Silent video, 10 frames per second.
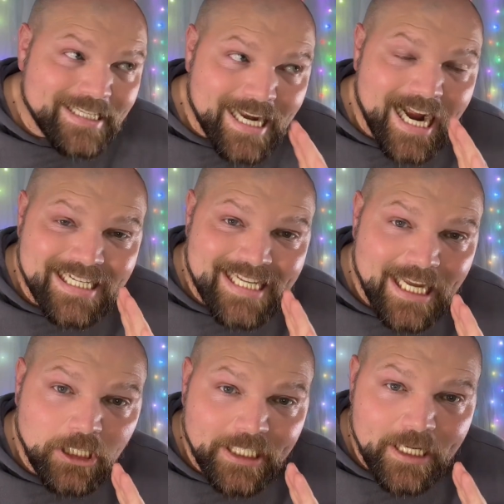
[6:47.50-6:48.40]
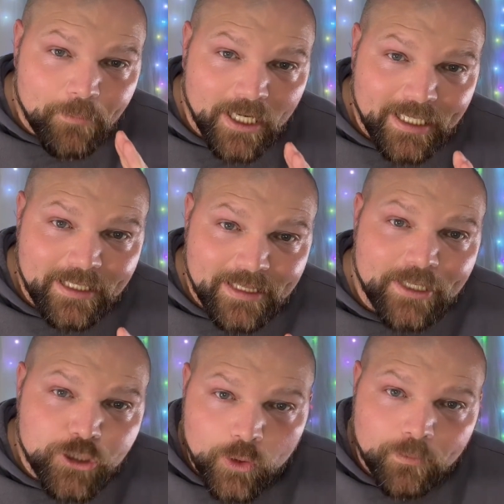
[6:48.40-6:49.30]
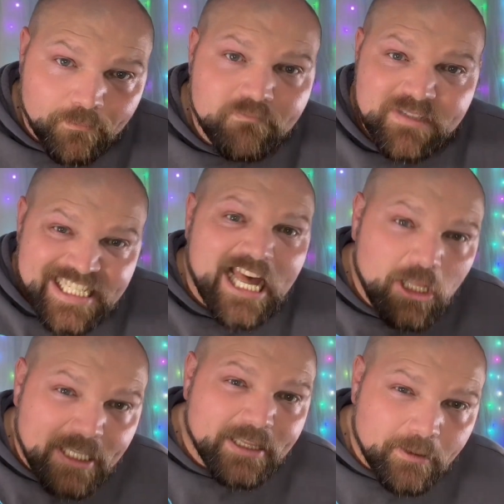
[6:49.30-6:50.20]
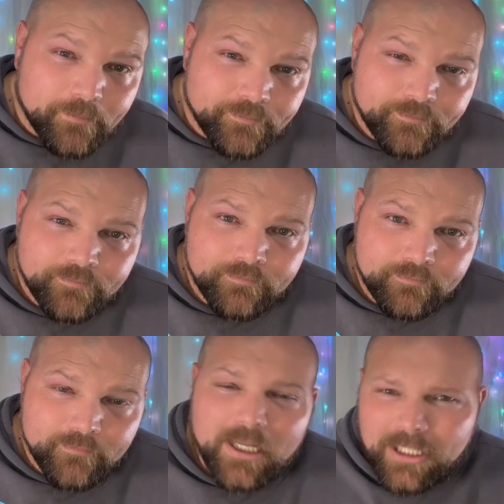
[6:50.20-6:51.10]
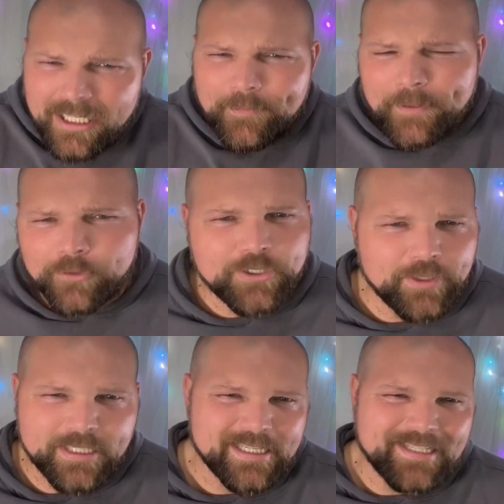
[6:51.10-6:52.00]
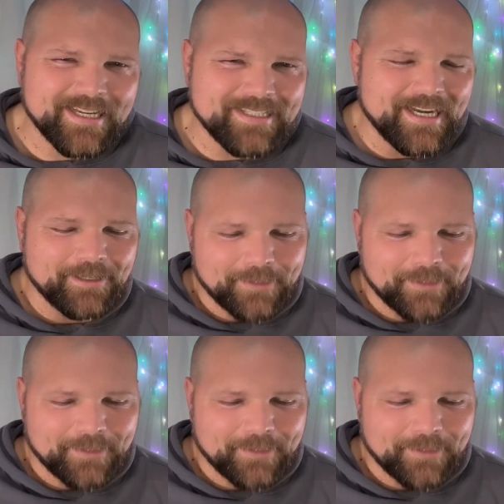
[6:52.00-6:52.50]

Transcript: not tell anybody that you're selling them. A lot of people do this. It's, it's not,